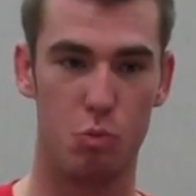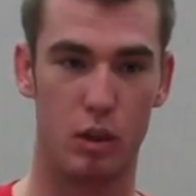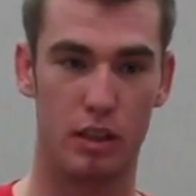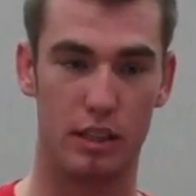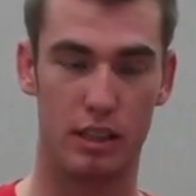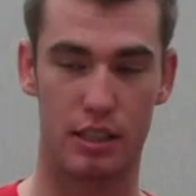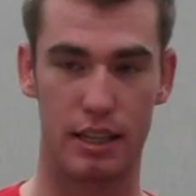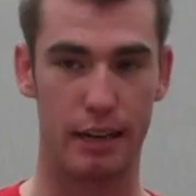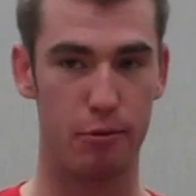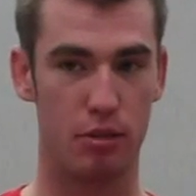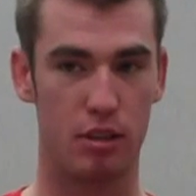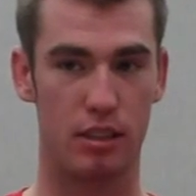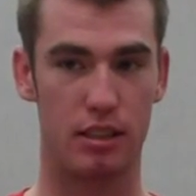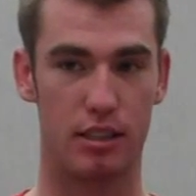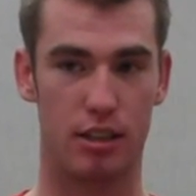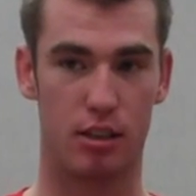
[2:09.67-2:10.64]
what the state
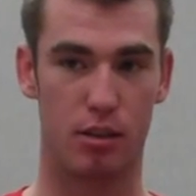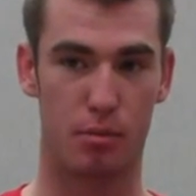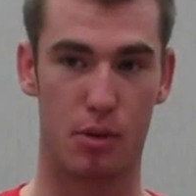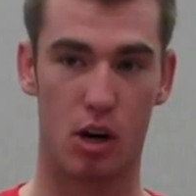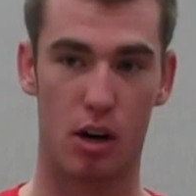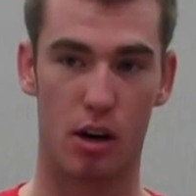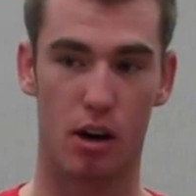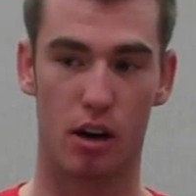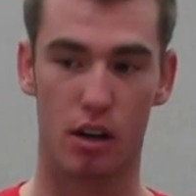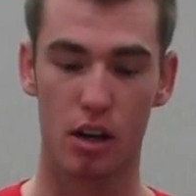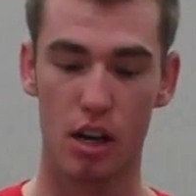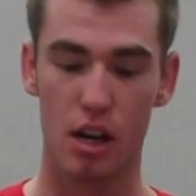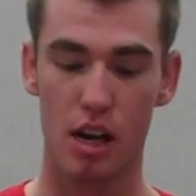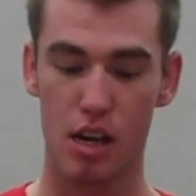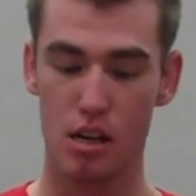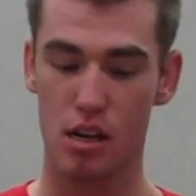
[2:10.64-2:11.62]
would consider par.
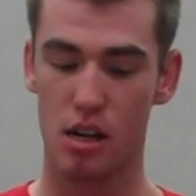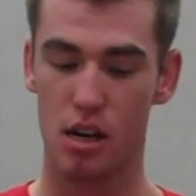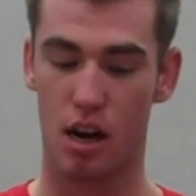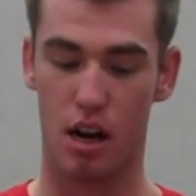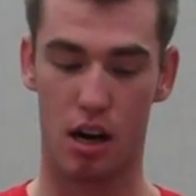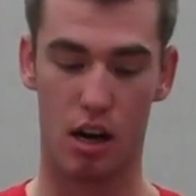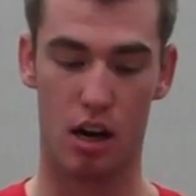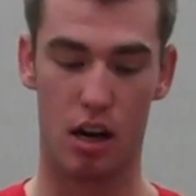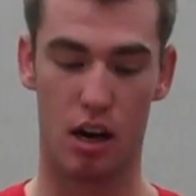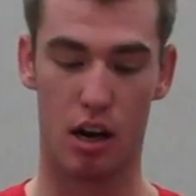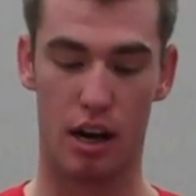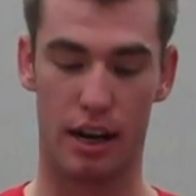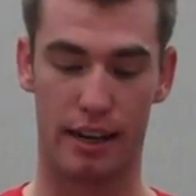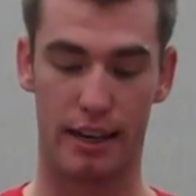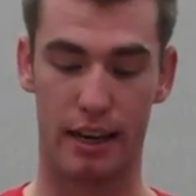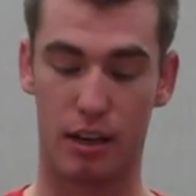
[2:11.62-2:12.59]

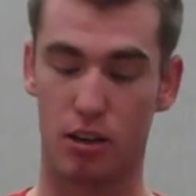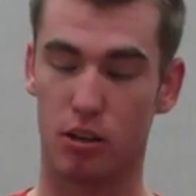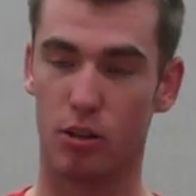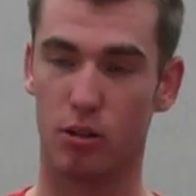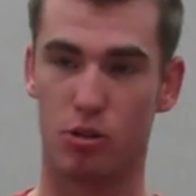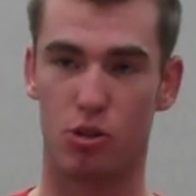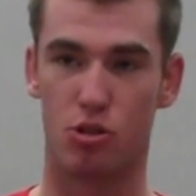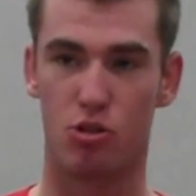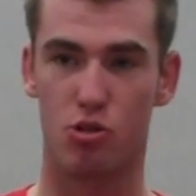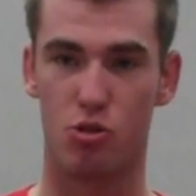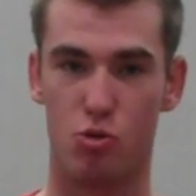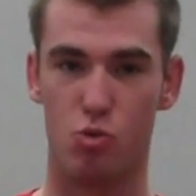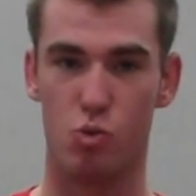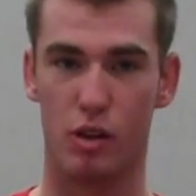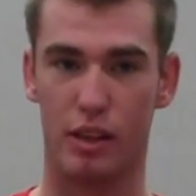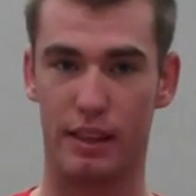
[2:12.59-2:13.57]
I get close
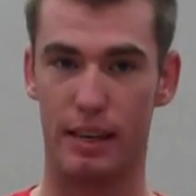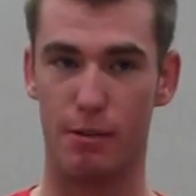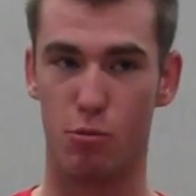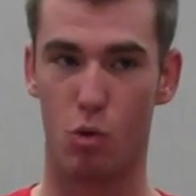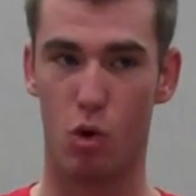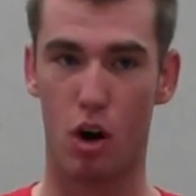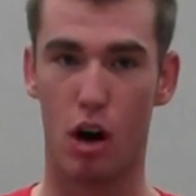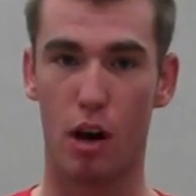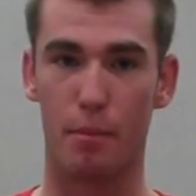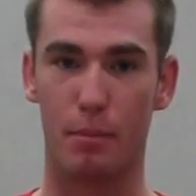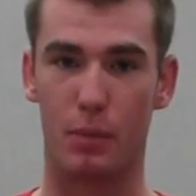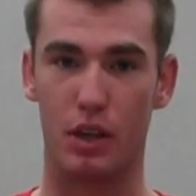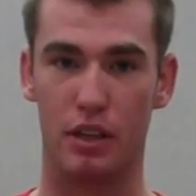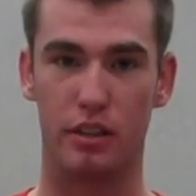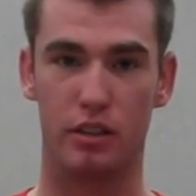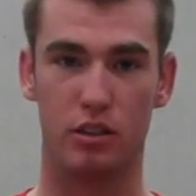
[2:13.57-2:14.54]
to what they
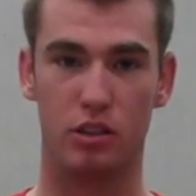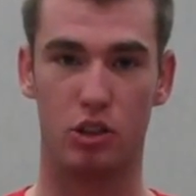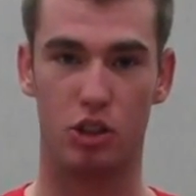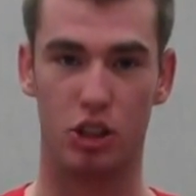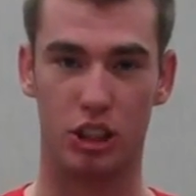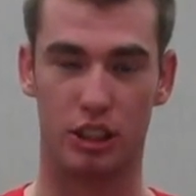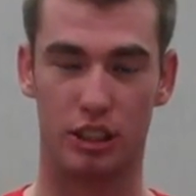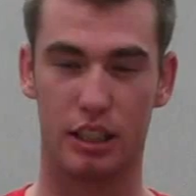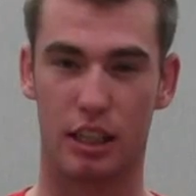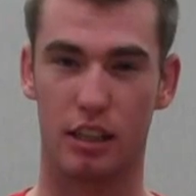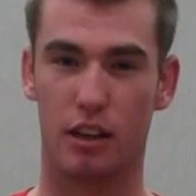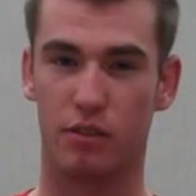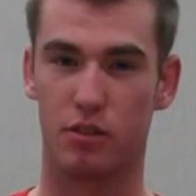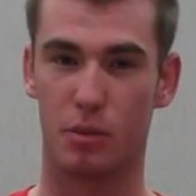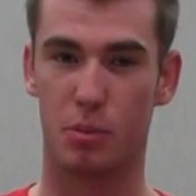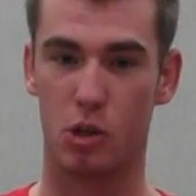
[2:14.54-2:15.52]
want, but just not
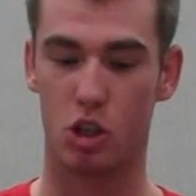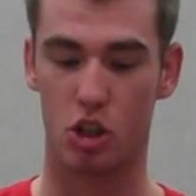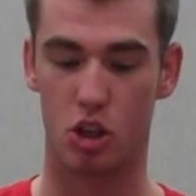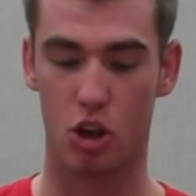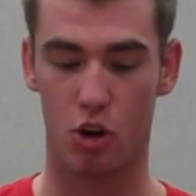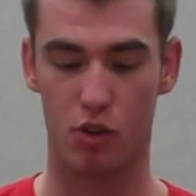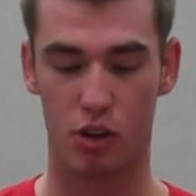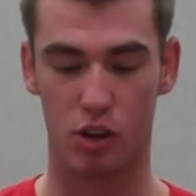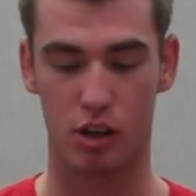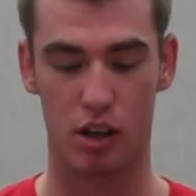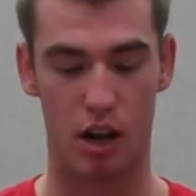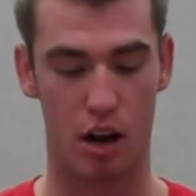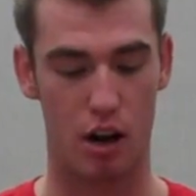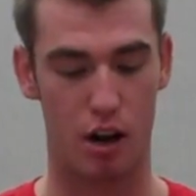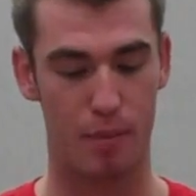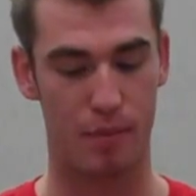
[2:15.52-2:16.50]
enough to push it over.
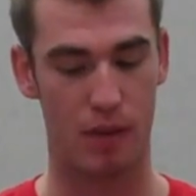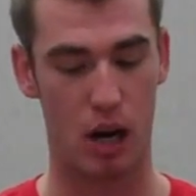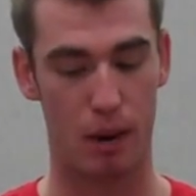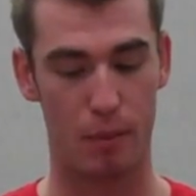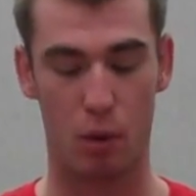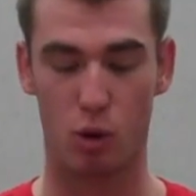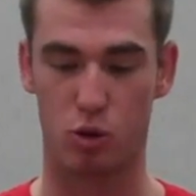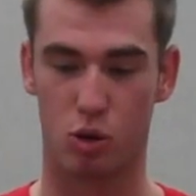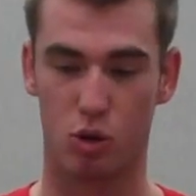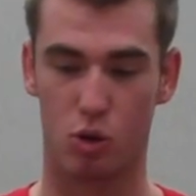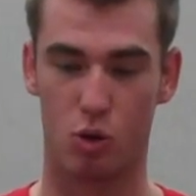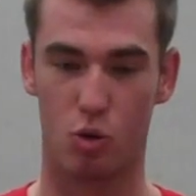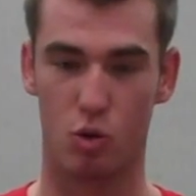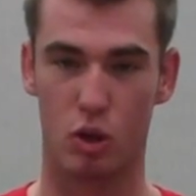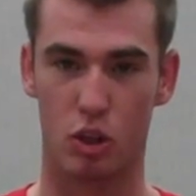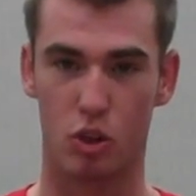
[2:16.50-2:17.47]
I'm
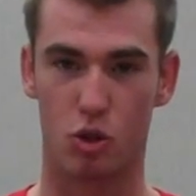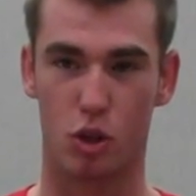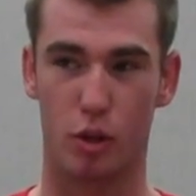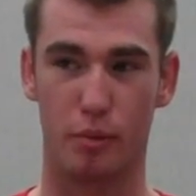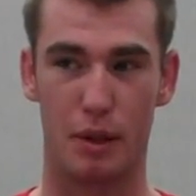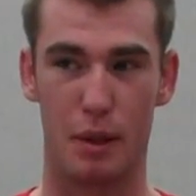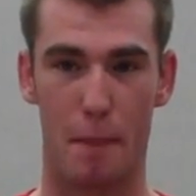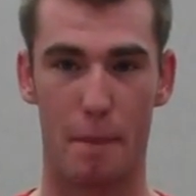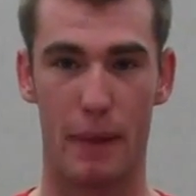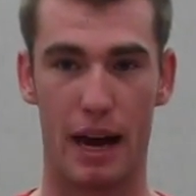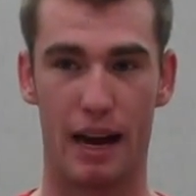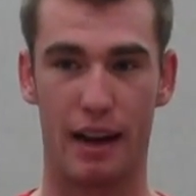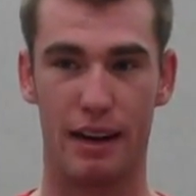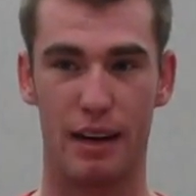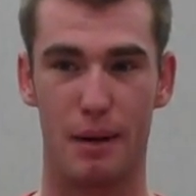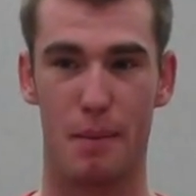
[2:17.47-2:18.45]
also extremely
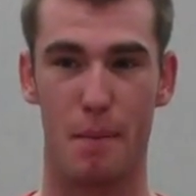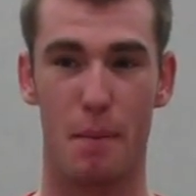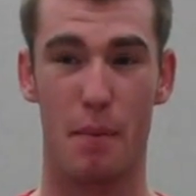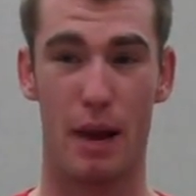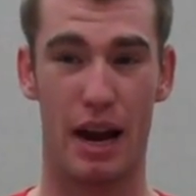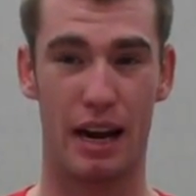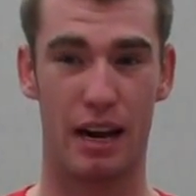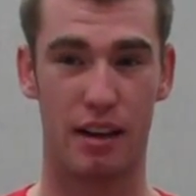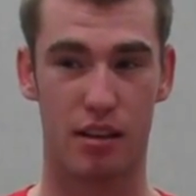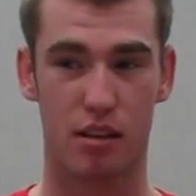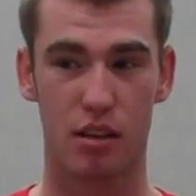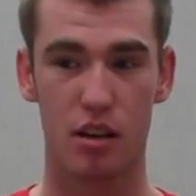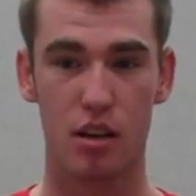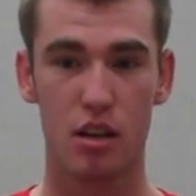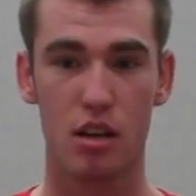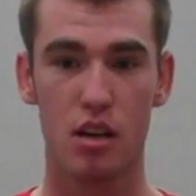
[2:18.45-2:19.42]
bad in
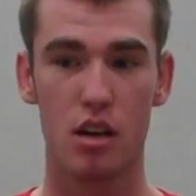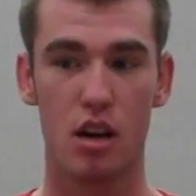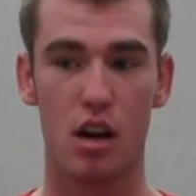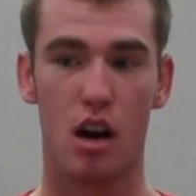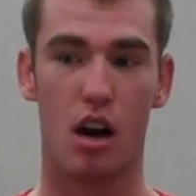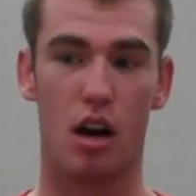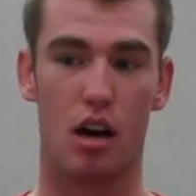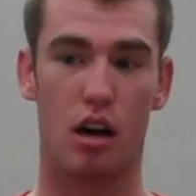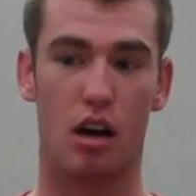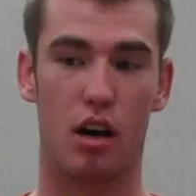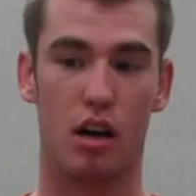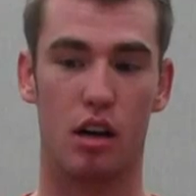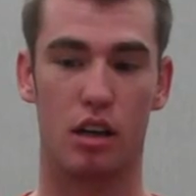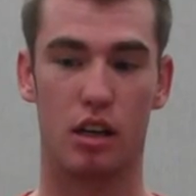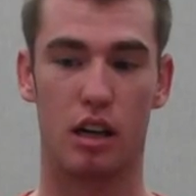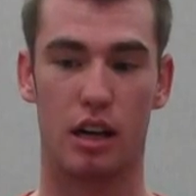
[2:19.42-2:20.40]
math.
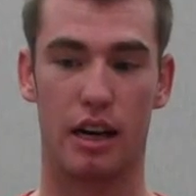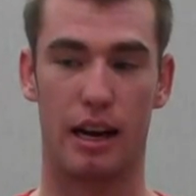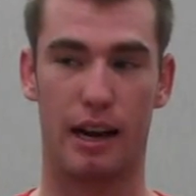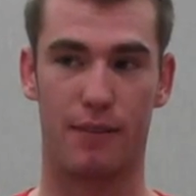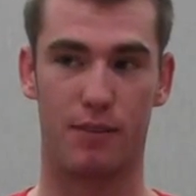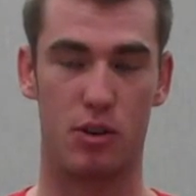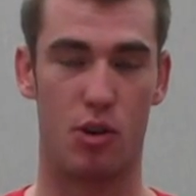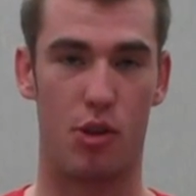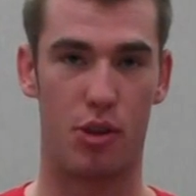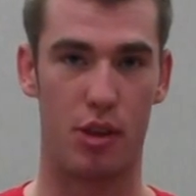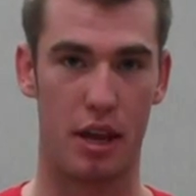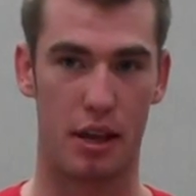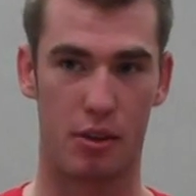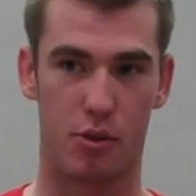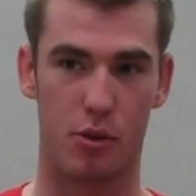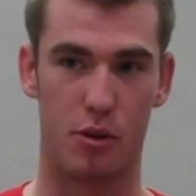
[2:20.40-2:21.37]
I have to
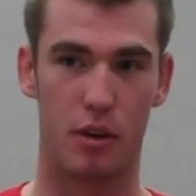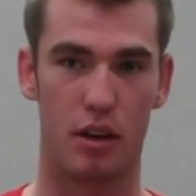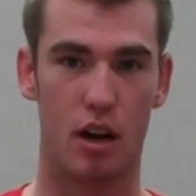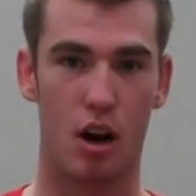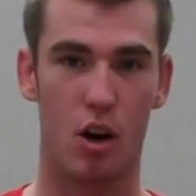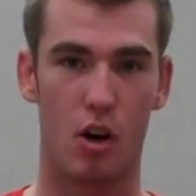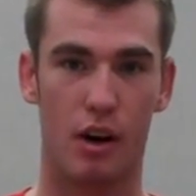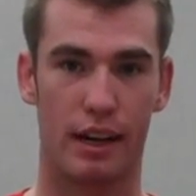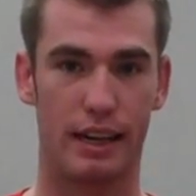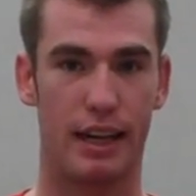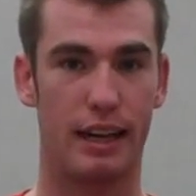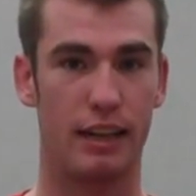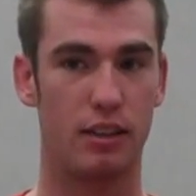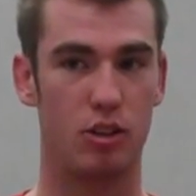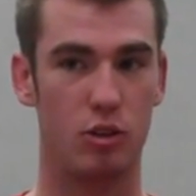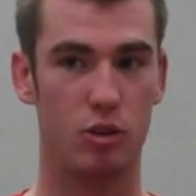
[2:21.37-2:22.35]
think through it all. I
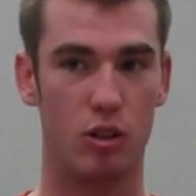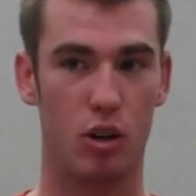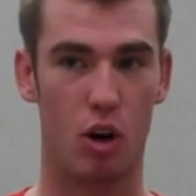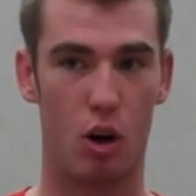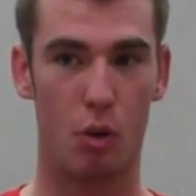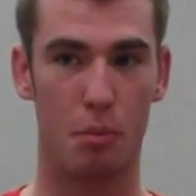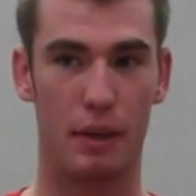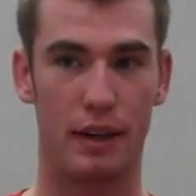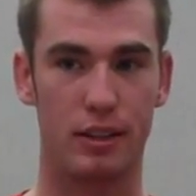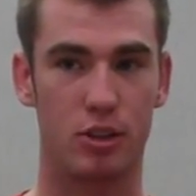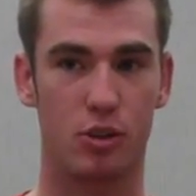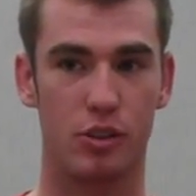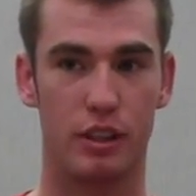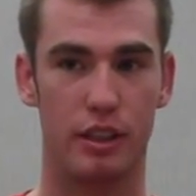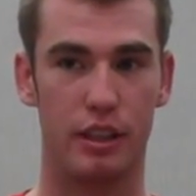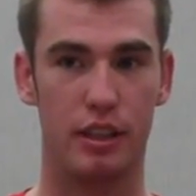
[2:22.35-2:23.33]
can't do it all
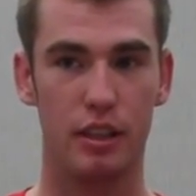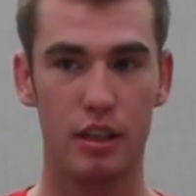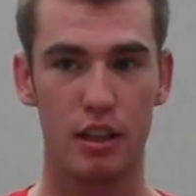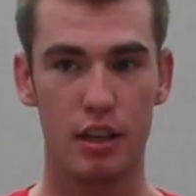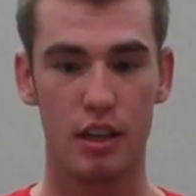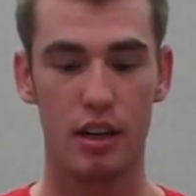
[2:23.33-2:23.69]
mentally.